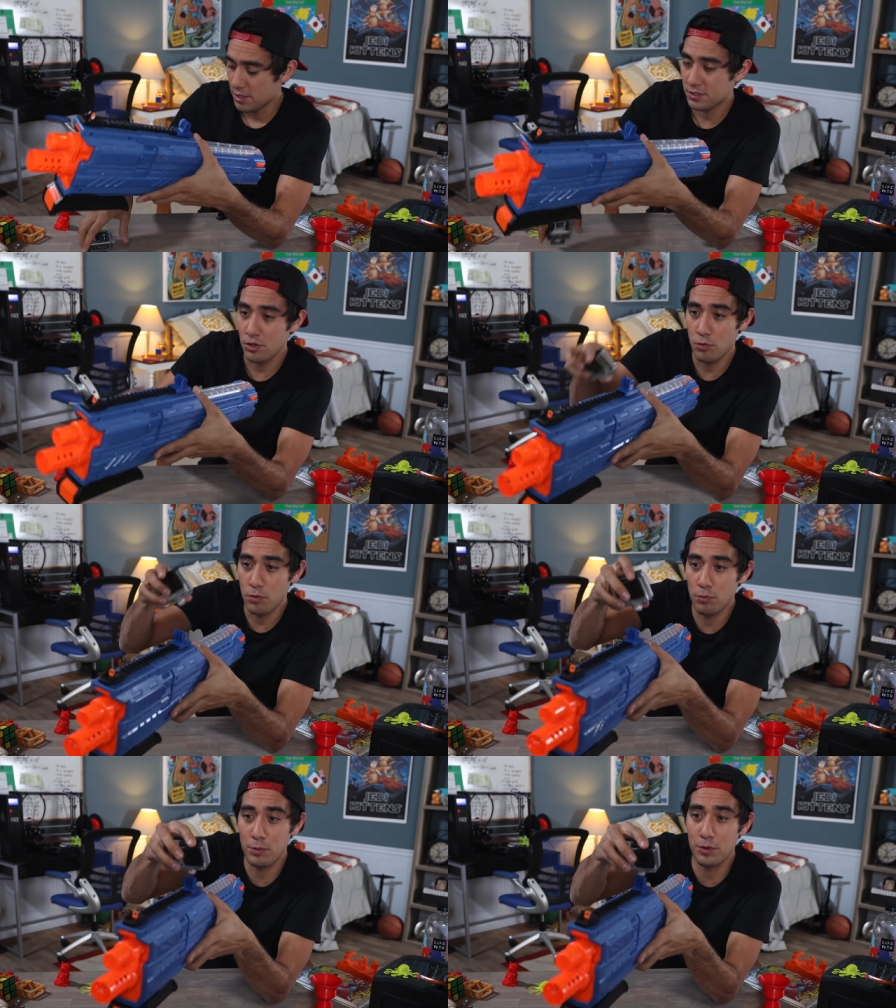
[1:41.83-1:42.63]
So
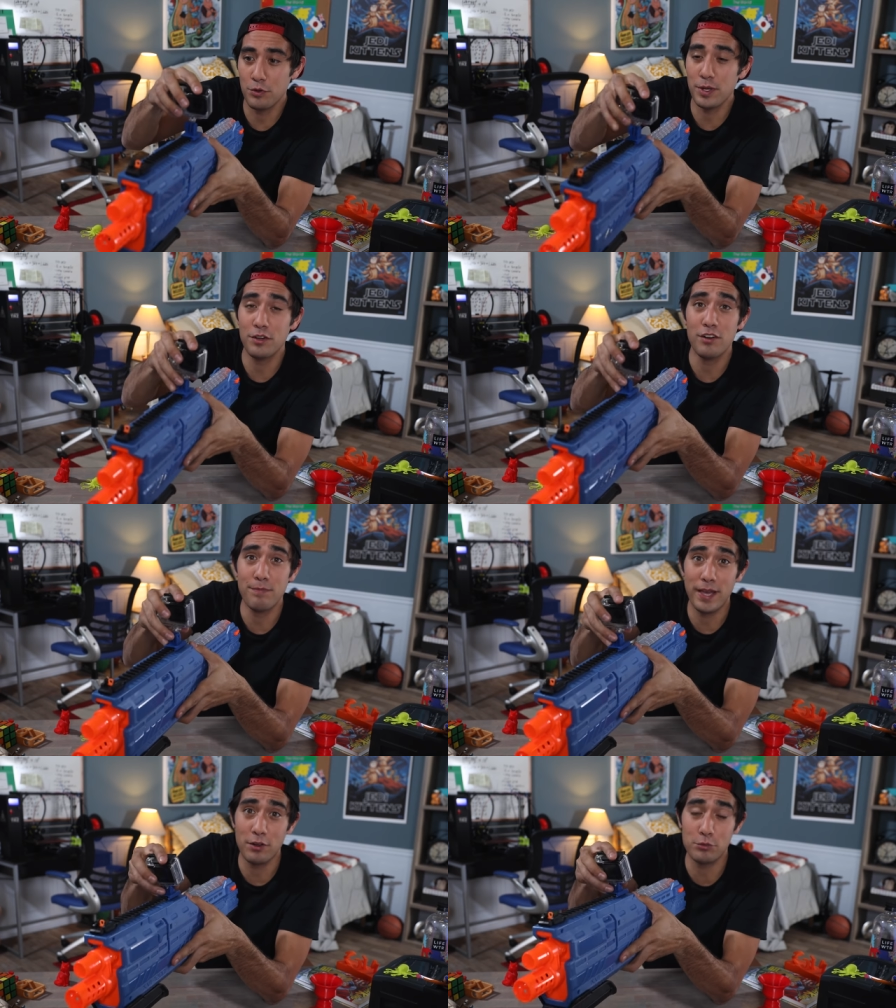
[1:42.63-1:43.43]
when we're doing
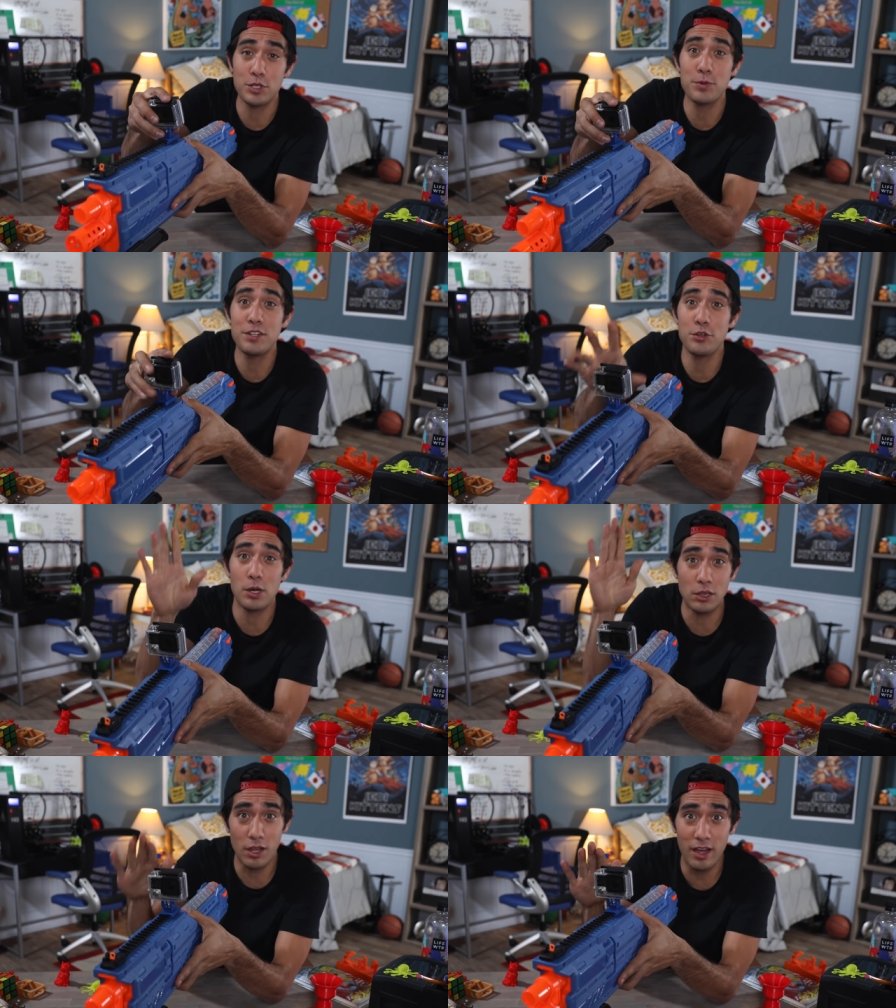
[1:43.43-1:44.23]
Nerf battles, which we
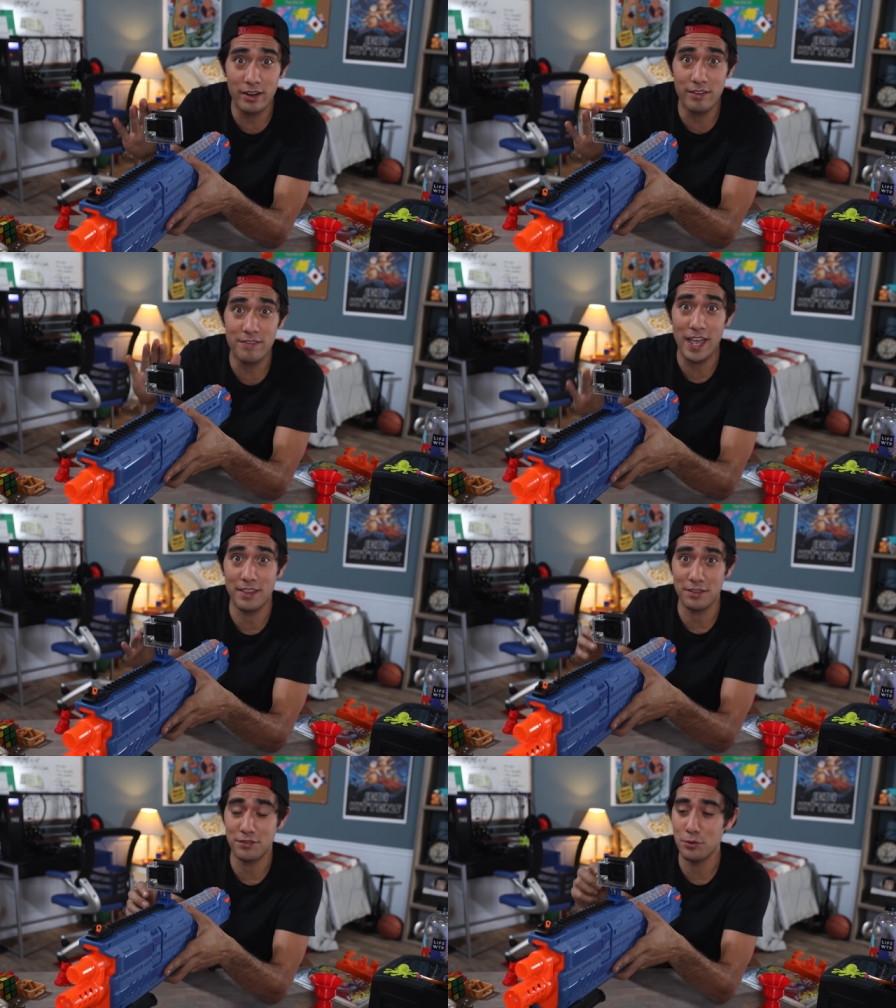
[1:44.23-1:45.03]
do a lot of
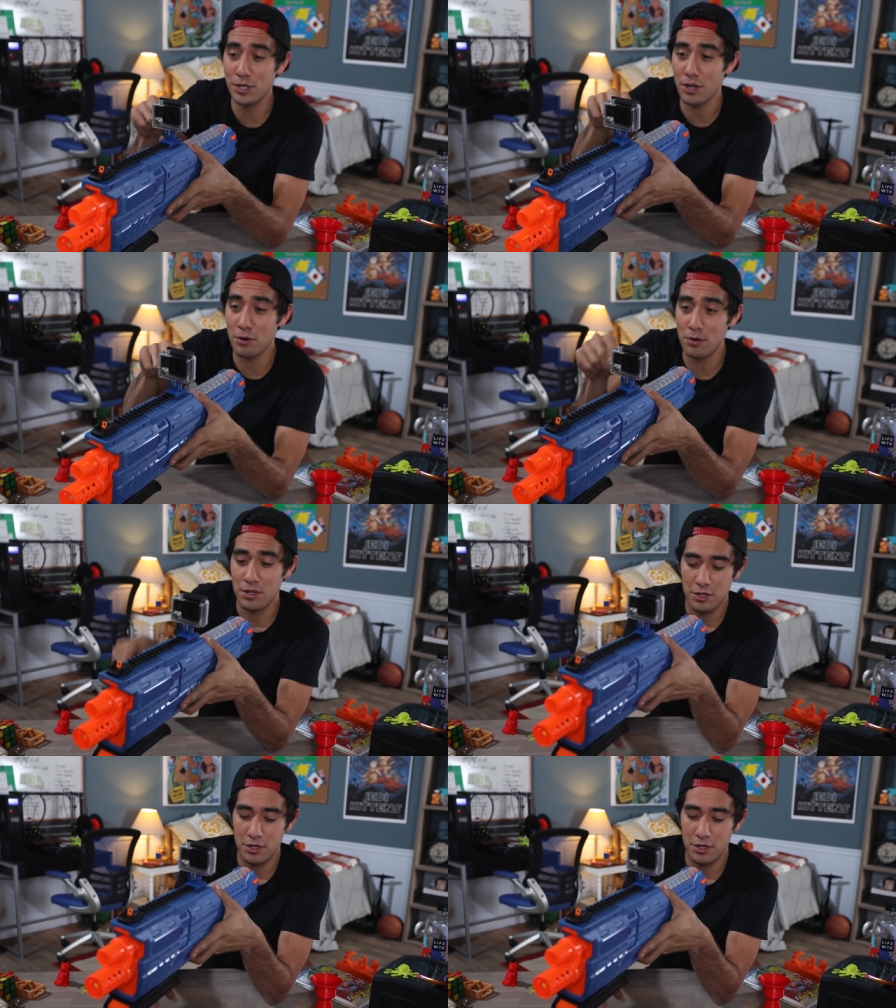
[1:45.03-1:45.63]
at the studio,